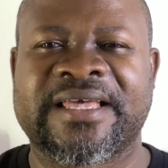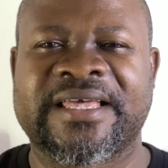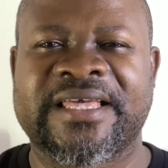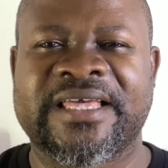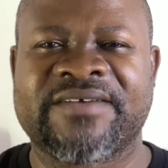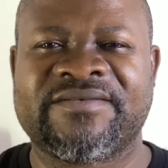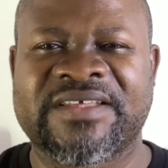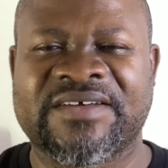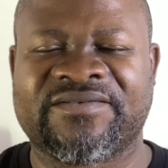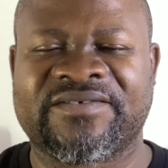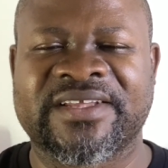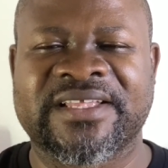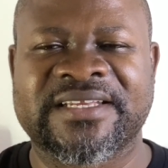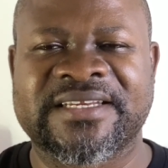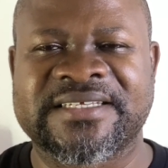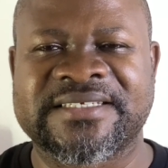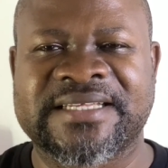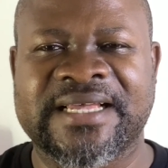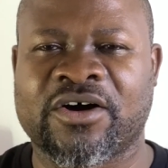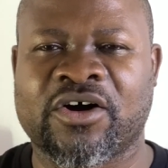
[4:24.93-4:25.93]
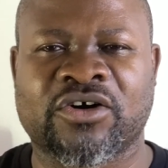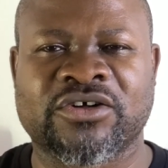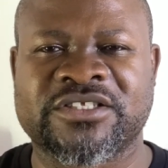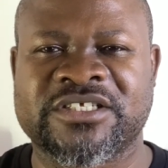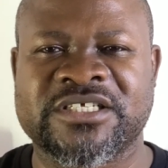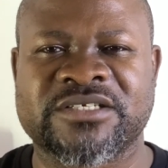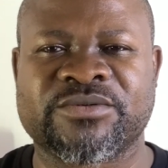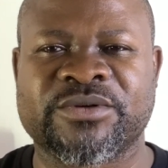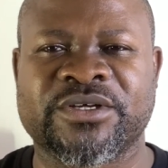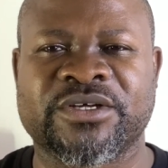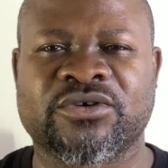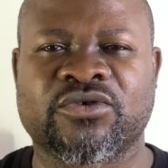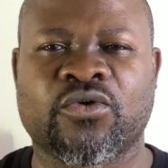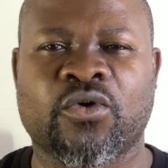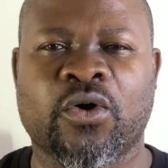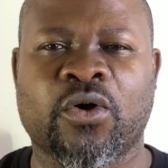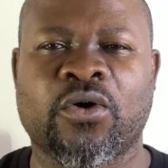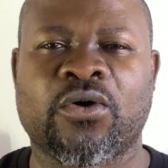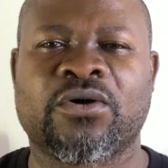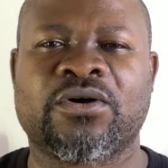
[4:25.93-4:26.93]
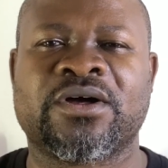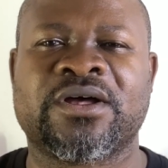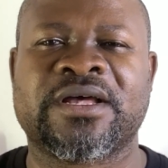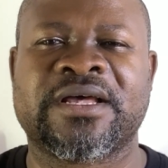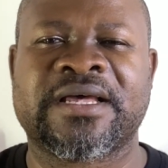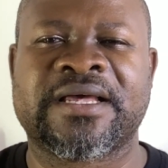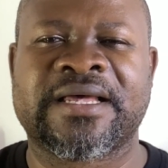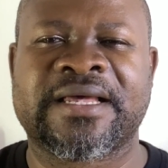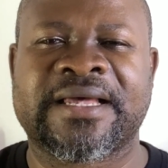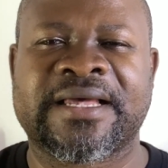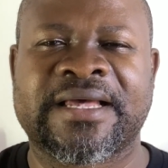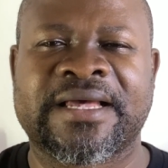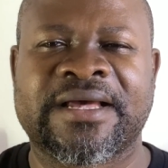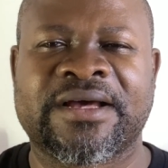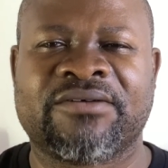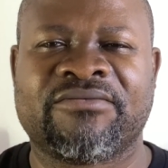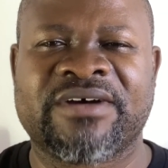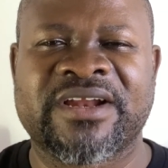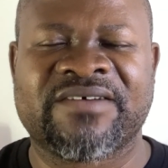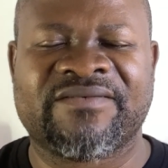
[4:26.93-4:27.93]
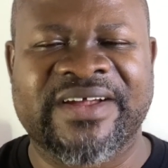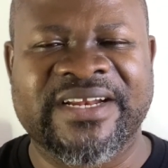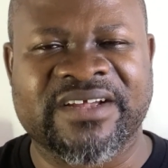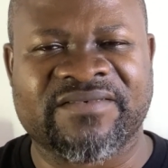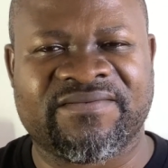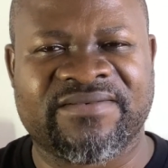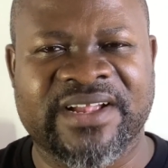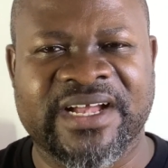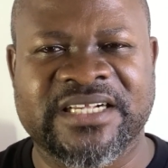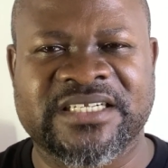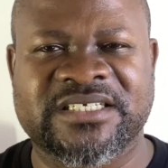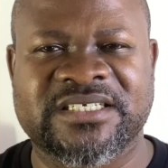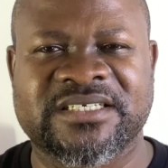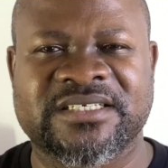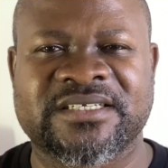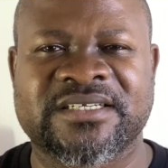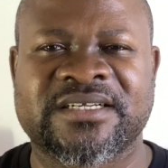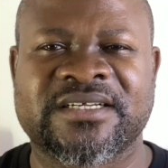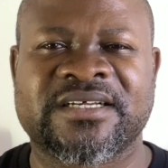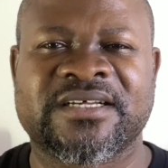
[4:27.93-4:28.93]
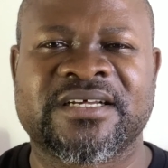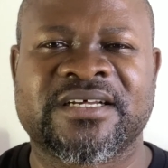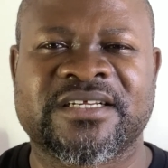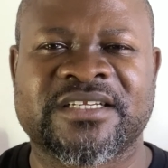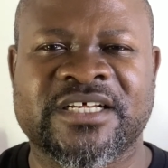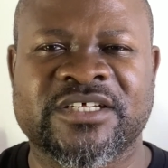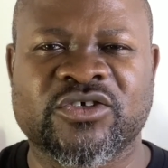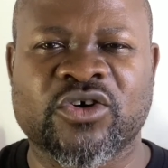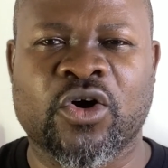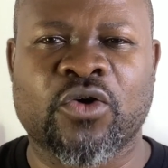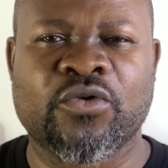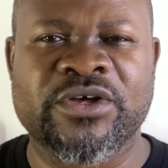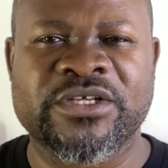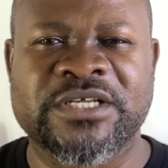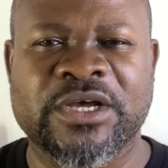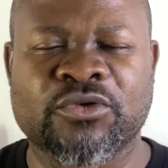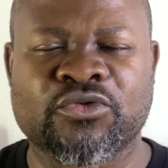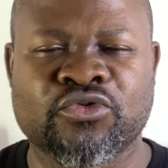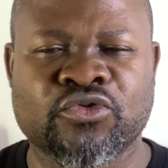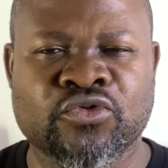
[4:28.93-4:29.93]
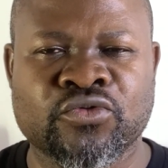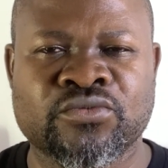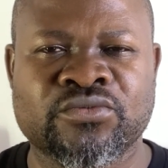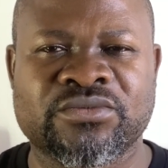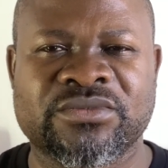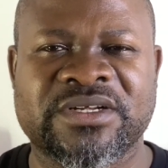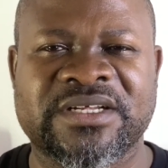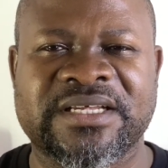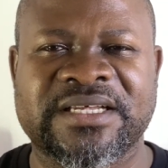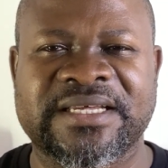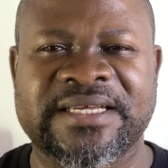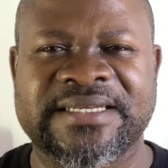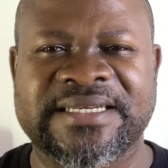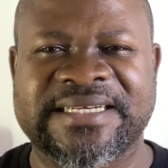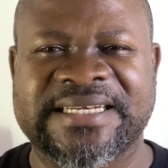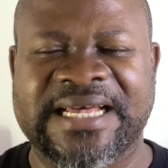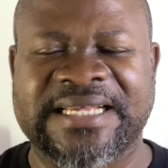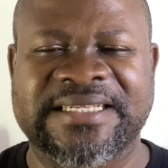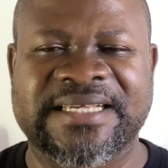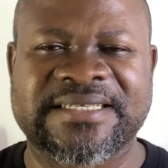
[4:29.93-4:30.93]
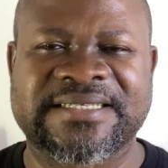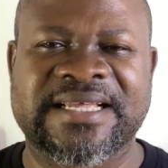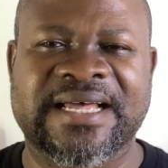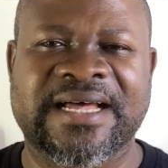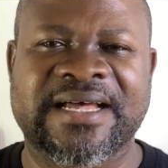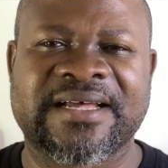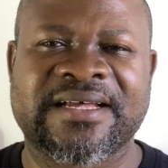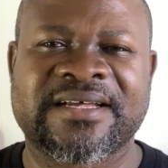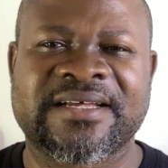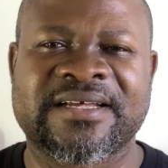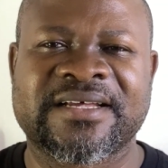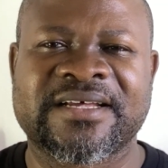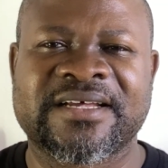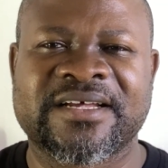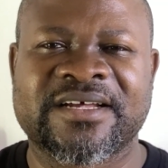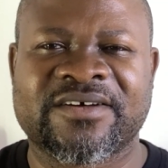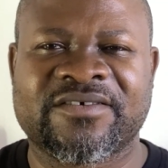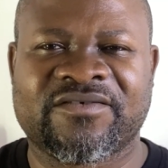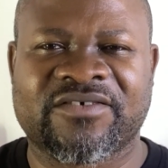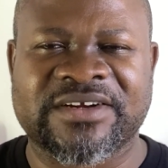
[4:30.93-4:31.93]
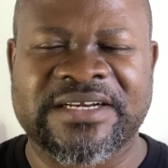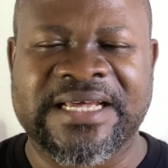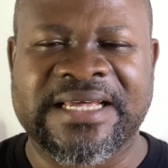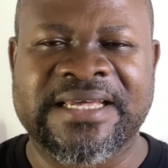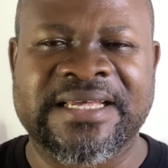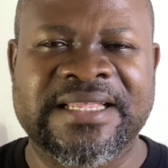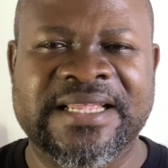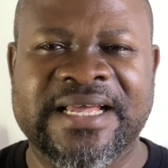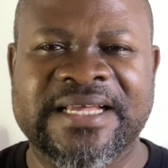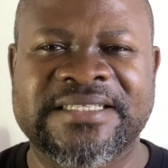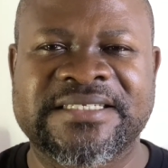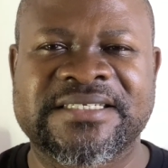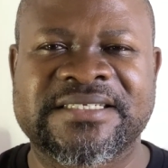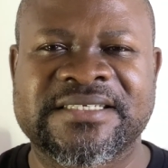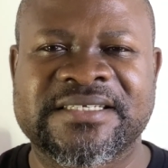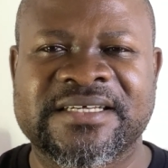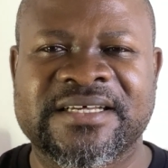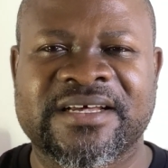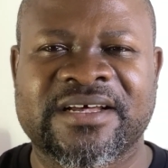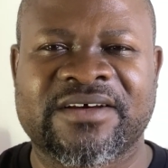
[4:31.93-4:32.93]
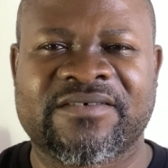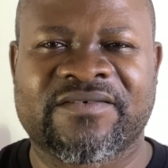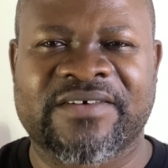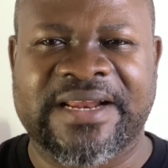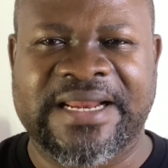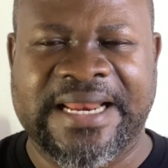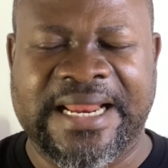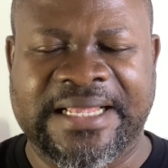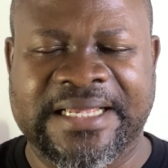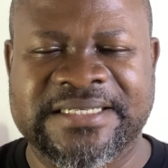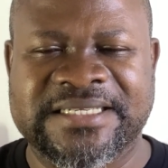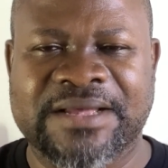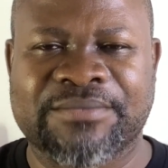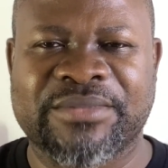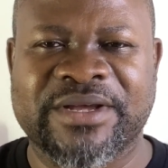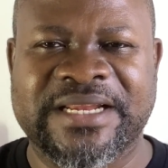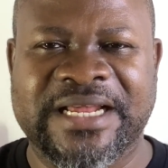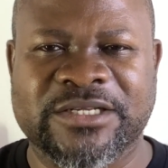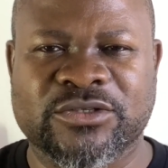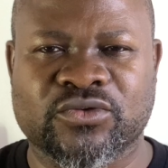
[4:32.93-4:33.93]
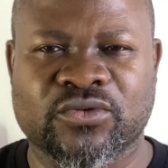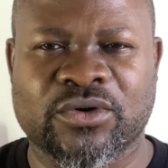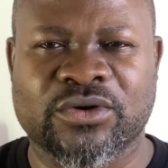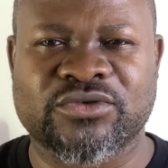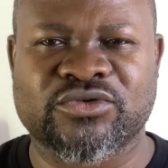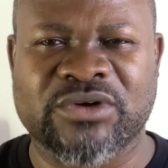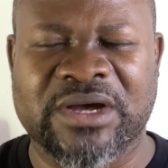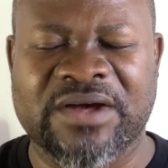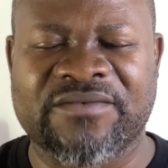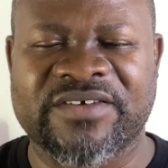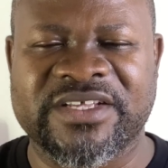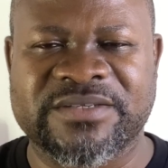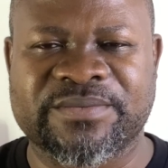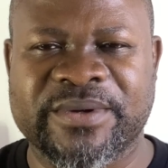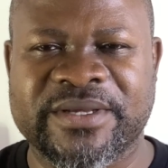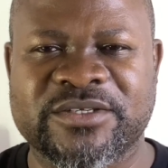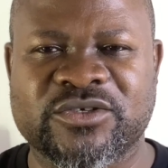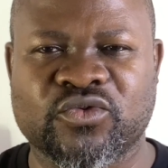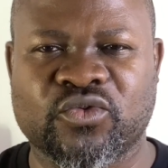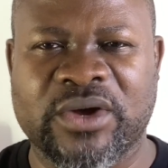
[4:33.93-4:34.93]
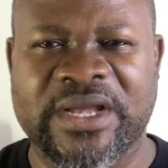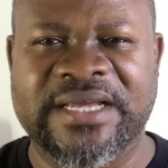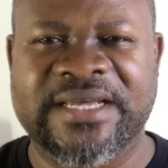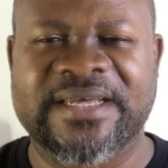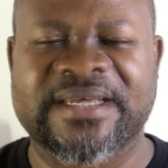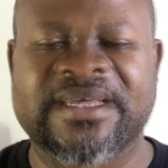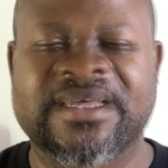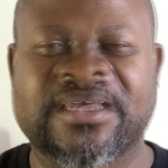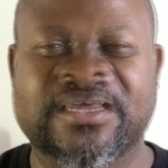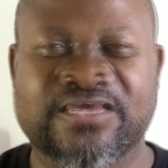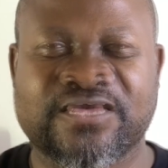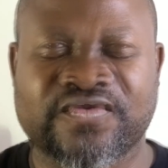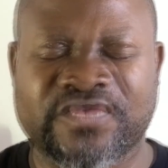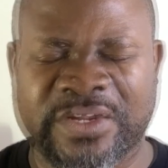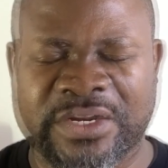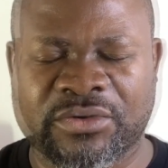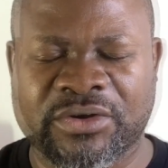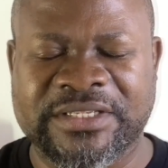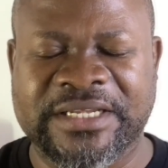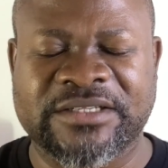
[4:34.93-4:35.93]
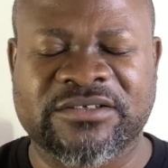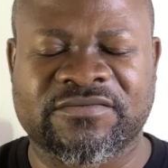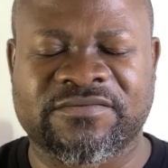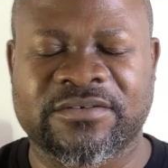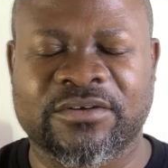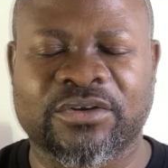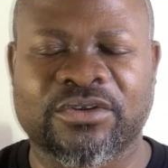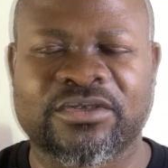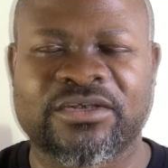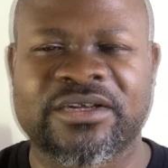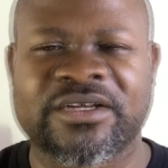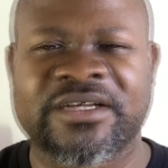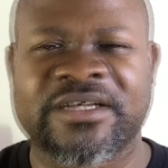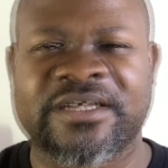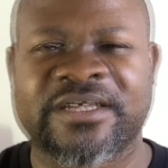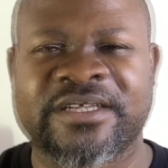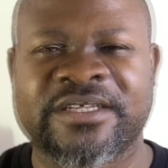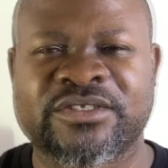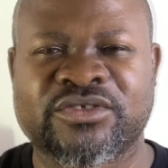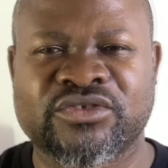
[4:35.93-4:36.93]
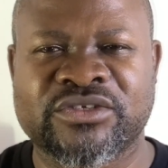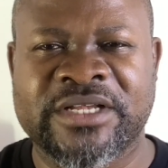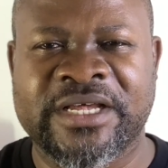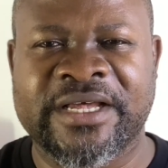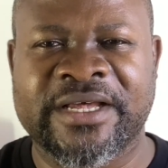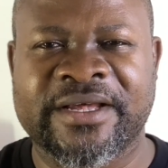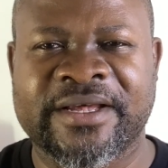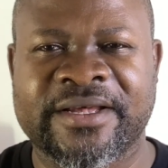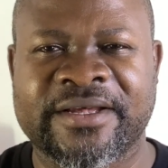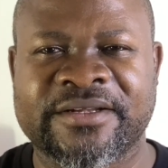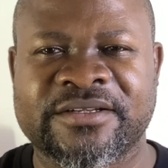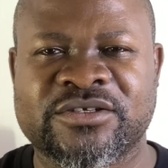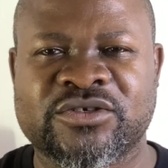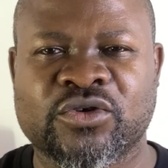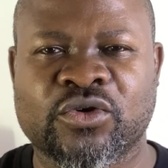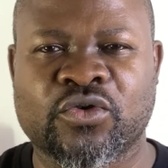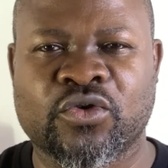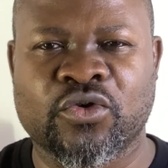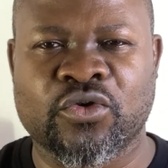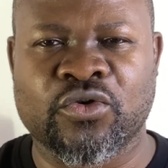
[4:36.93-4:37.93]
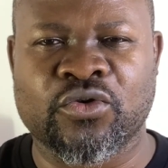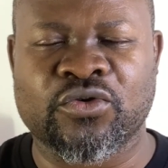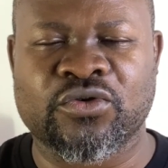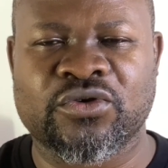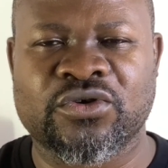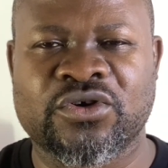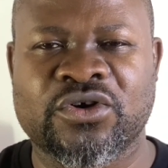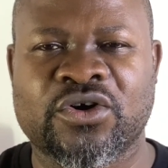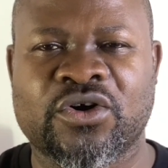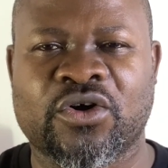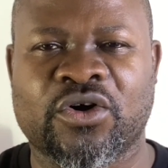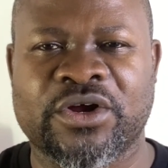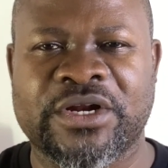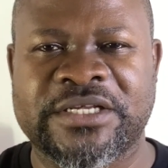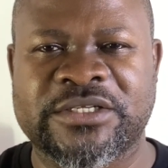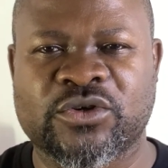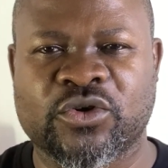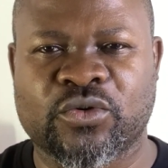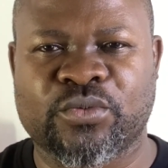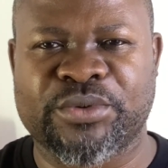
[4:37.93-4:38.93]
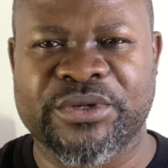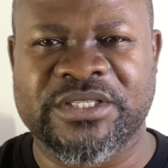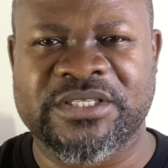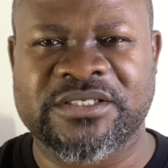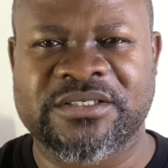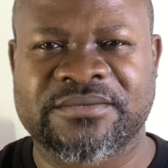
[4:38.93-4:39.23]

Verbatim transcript: if the feeling is that all things being equal, whenever they flush there's always a room in the digester for the inlet, for the digester bed as well to have a space to work, for the water to flow into the soak hole or the soak pit.